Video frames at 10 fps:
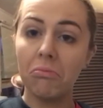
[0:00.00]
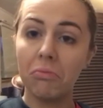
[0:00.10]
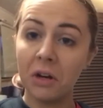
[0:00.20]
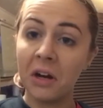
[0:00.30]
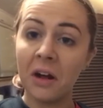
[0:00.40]

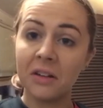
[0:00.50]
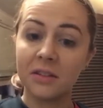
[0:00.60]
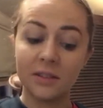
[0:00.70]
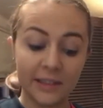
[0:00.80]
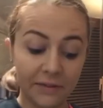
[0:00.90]
pretty nice.
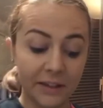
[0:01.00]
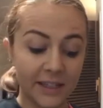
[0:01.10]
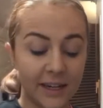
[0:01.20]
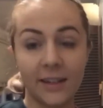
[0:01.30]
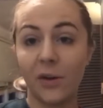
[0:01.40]
Definitely
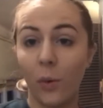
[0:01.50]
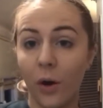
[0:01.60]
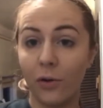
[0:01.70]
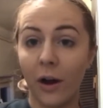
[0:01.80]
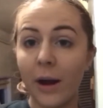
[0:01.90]
tastes like
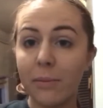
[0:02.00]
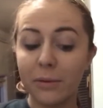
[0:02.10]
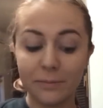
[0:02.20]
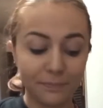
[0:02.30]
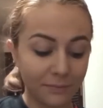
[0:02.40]
wild grape.
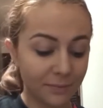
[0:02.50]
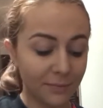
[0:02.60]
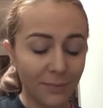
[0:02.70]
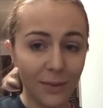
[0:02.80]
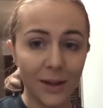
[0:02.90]

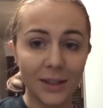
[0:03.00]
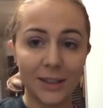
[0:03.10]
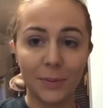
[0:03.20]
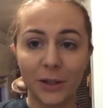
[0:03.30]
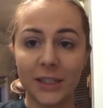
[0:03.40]
It's
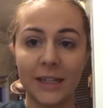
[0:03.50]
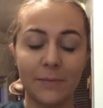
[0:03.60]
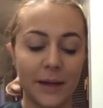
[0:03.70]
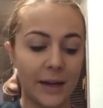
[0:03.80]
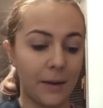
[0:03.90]
supposed to give
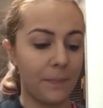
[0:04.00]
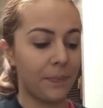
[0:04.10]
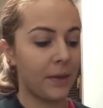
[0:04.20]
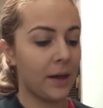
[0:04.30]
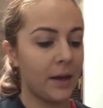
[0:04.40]
me
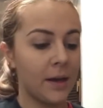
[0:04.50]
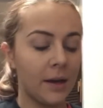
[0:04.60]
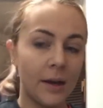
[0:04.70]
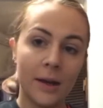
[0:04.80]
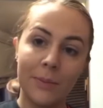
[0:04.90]

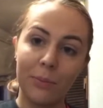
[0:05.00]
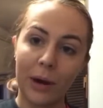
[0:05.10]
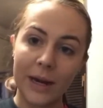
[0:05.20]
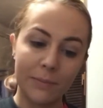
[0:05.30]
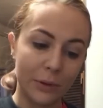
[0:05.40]

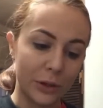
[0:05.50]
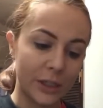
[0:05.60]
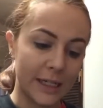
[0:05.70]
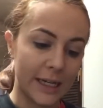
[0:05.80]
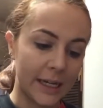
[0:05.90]
brain
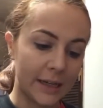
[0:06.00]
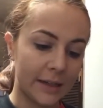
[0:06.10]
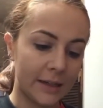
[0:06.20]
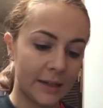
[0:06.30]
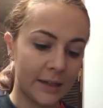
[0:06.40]
boosting
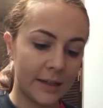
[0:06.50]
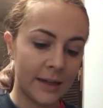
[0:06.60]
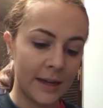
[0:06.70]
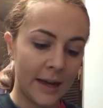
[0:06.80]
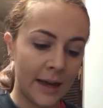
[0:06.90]

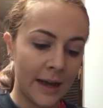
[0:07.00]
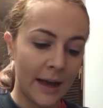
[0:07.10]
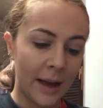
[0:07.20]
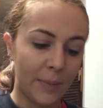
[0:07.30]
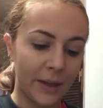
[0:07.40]

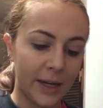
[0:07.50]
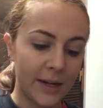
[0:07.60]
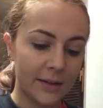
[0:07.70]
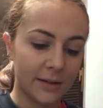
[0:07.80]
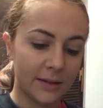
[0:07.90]

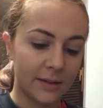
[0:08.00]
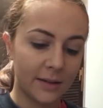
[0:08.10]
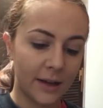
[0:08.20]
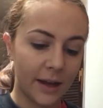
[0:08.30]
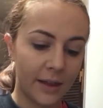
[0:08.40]
abilities,
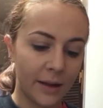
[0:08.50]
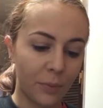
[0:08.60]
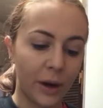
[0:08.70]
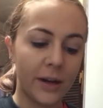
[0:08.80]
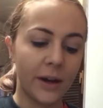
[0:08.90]
I think,
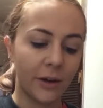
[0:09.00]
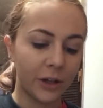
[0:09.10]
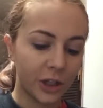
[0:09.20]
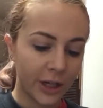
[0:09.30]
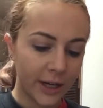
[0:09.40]
brain
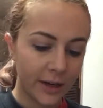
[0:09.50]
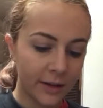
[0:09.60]
nourishing.